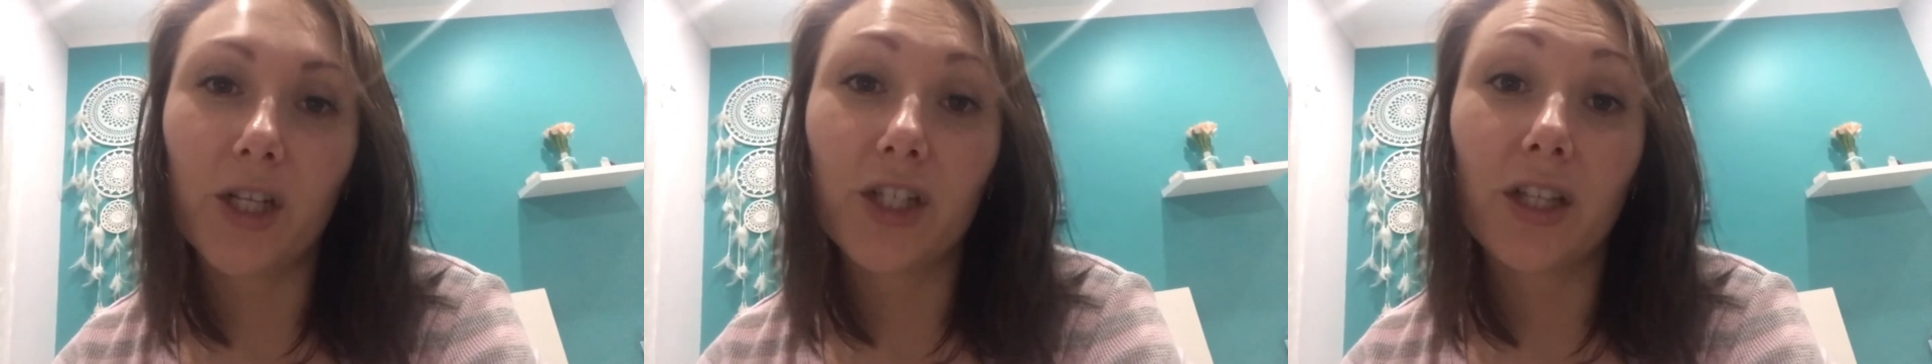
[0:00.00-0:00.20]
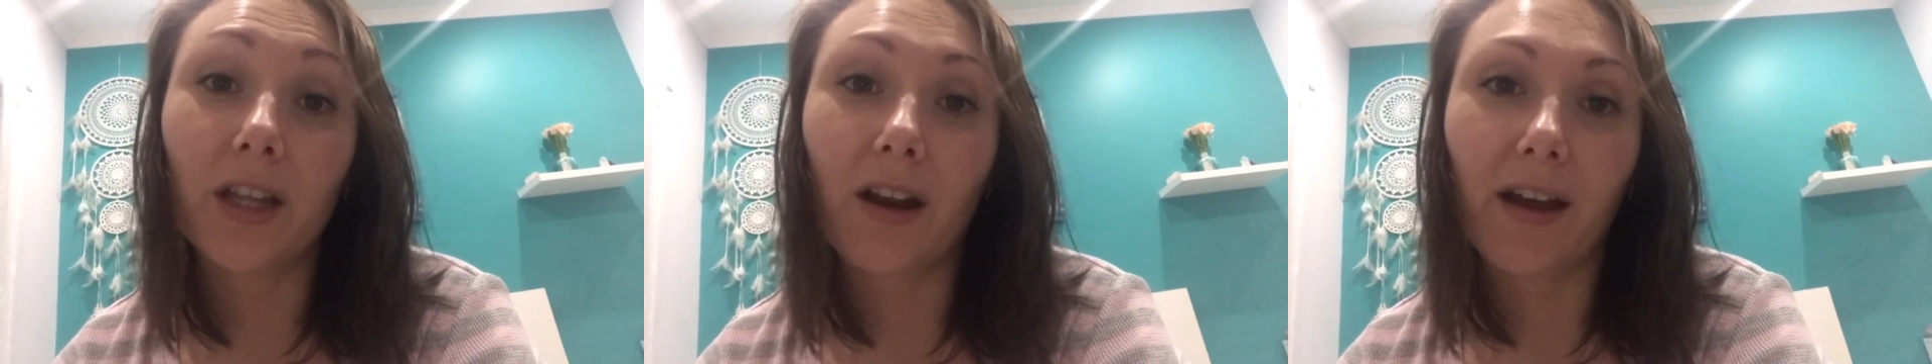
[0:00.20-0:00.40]

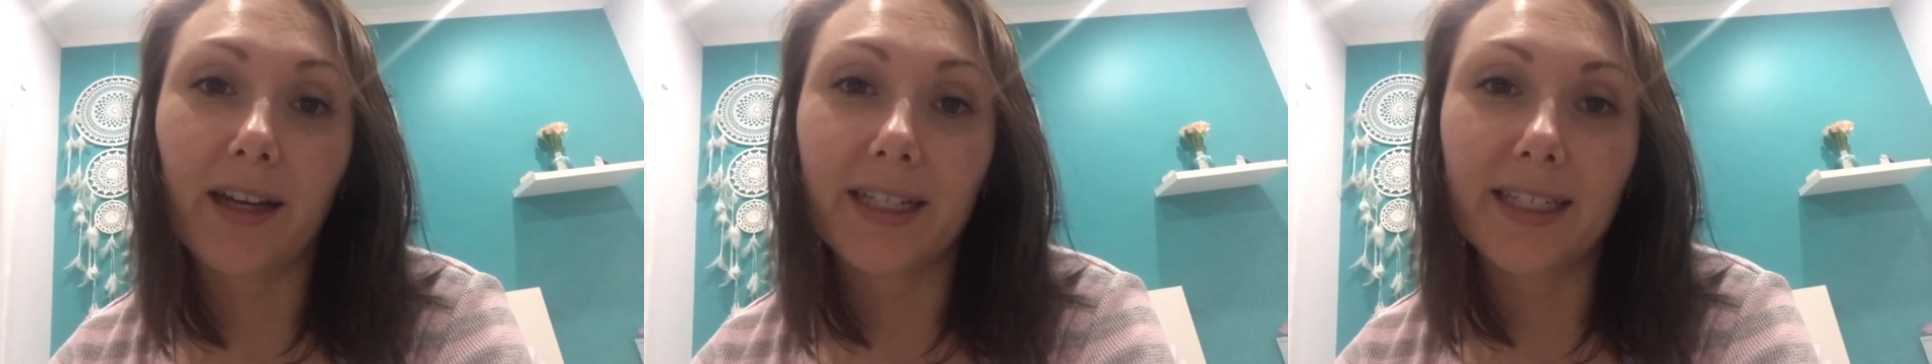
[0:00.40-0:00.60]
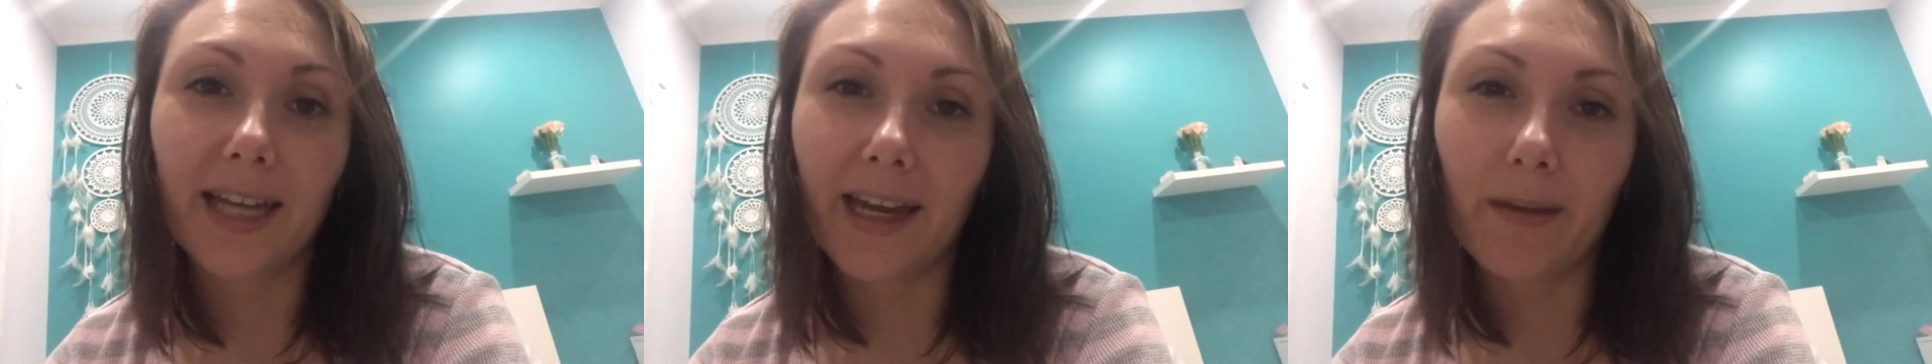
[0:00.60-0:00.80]
that I could
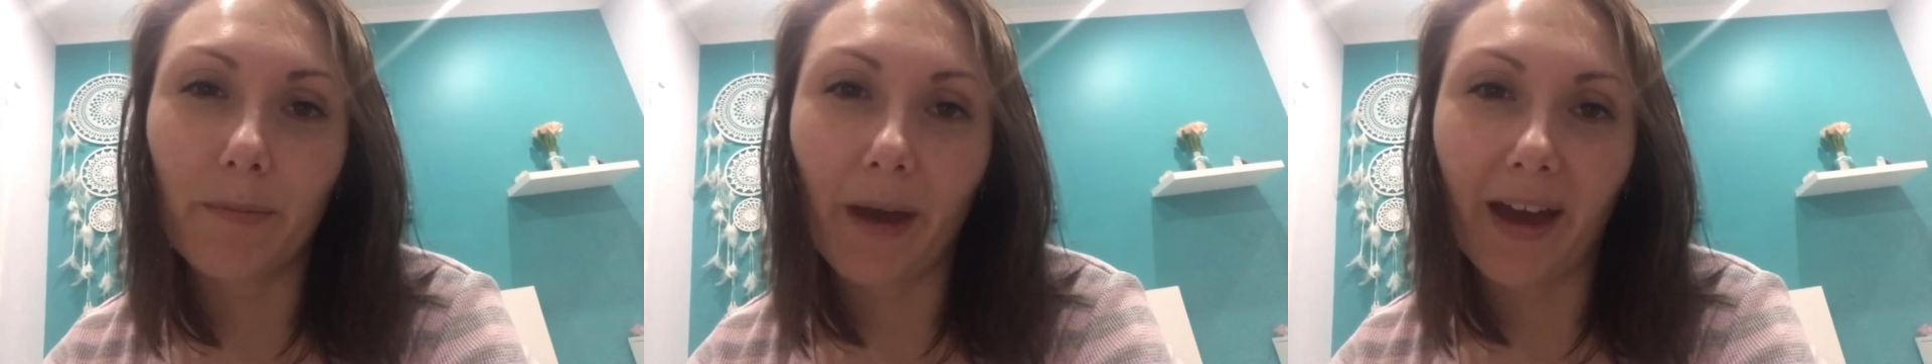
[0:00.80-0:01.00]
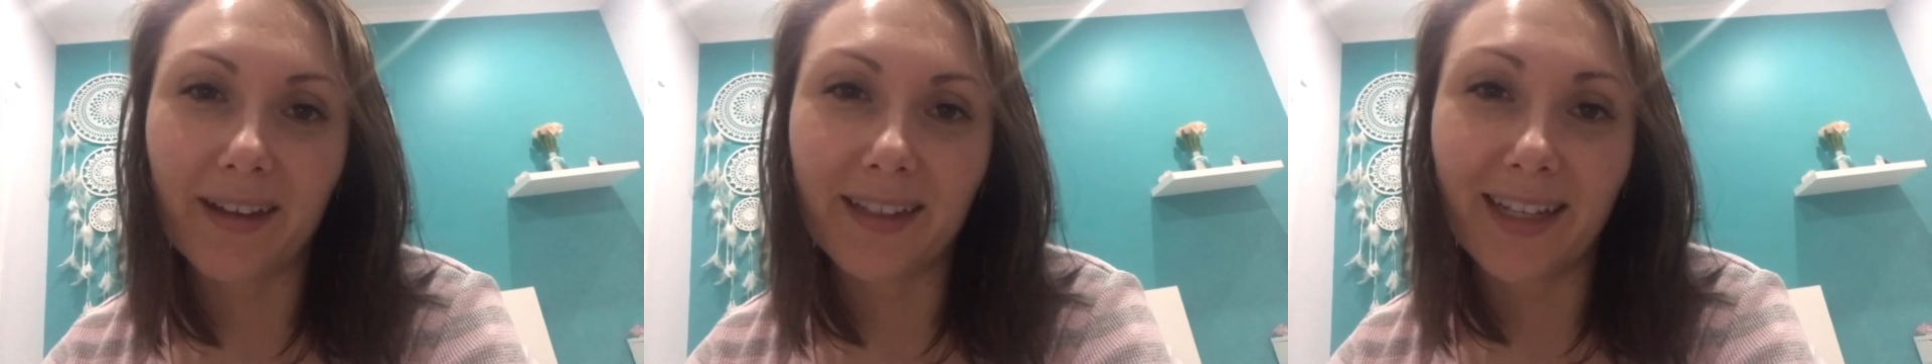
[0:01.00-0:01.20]
take
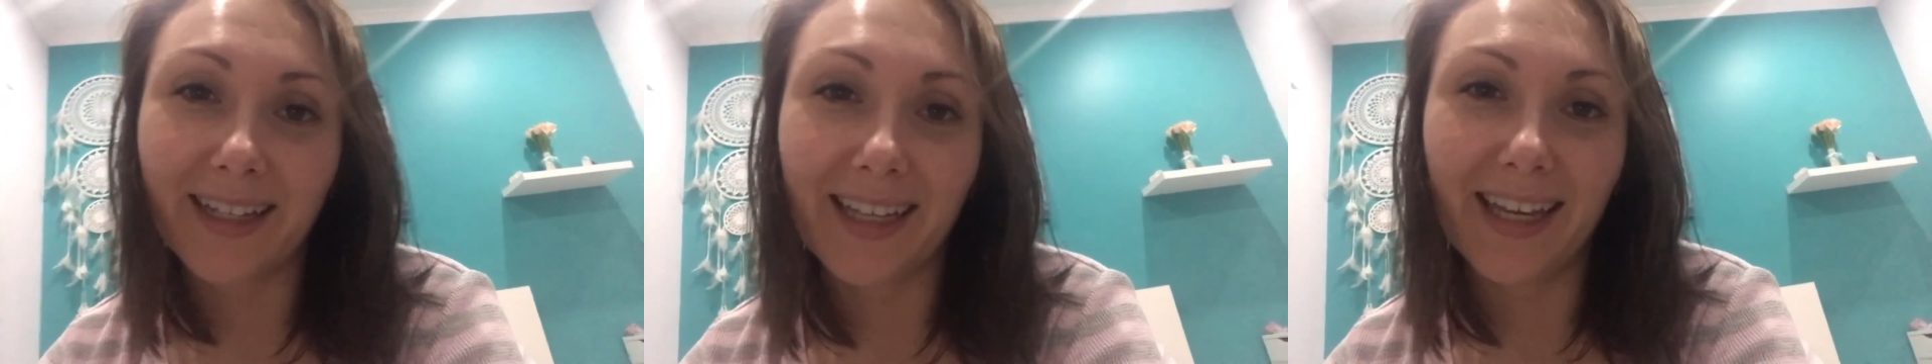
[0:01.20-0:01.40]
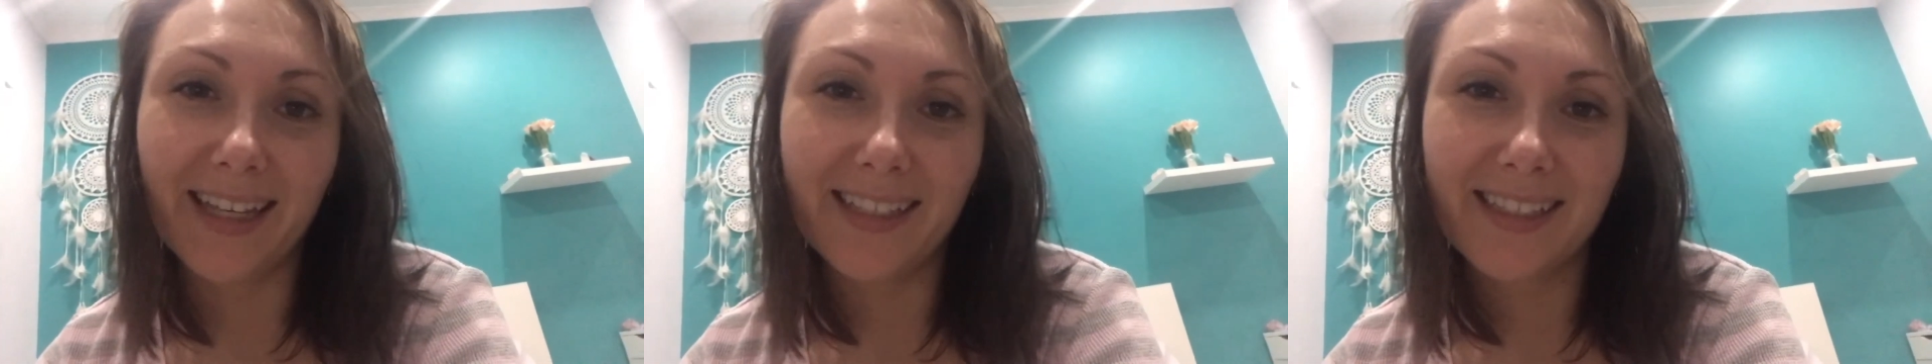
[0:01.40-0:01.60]
back, I
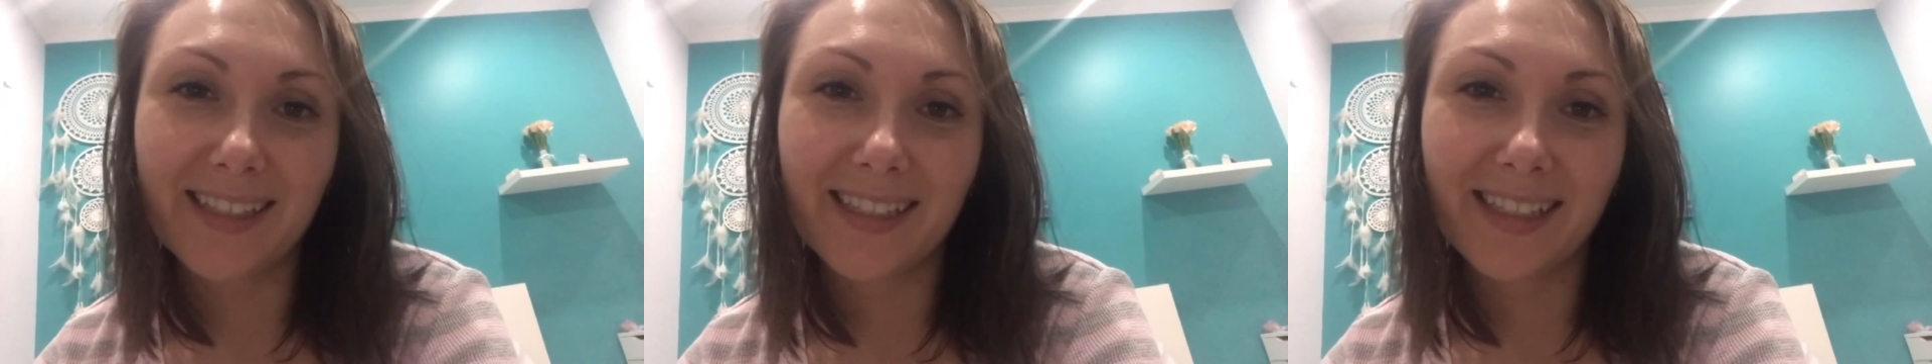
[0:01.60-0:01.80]
guess.